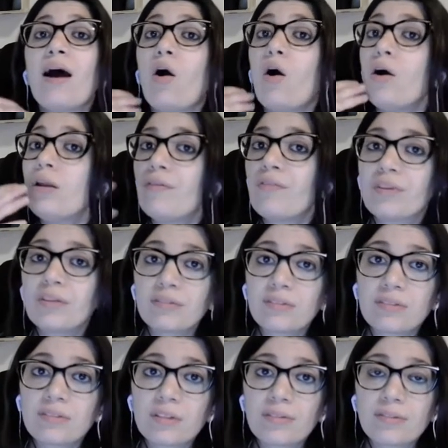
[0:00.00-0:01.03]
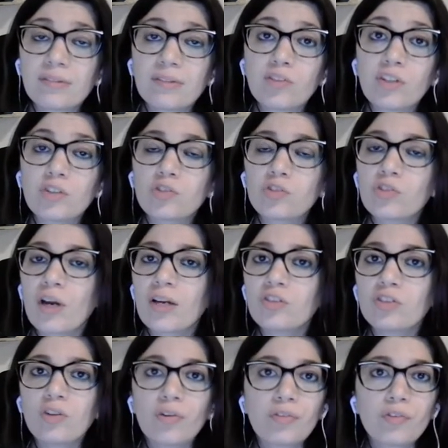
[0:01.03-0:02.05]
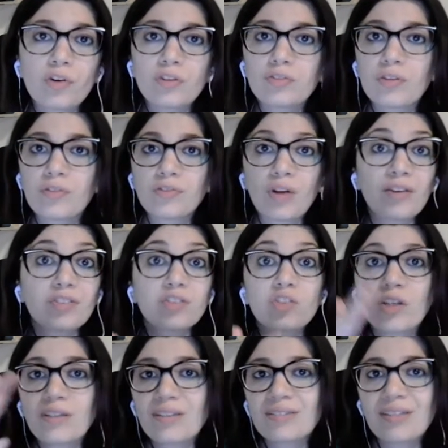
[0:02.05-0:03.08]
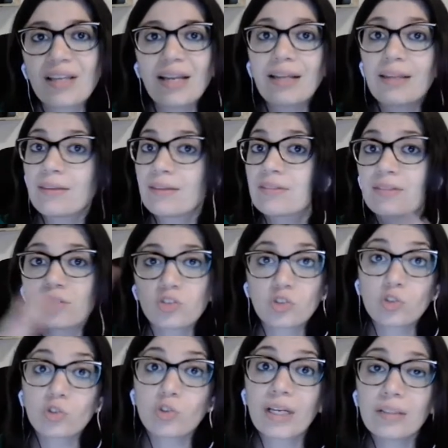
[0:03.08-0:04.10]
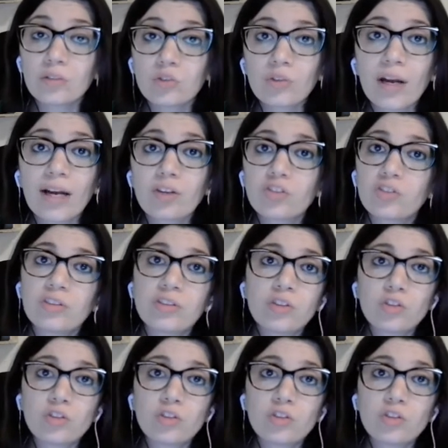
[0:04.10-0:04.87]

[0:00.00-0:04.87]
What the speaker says: All of this is considered as traction. Of course, if you have started selling, this is great traction.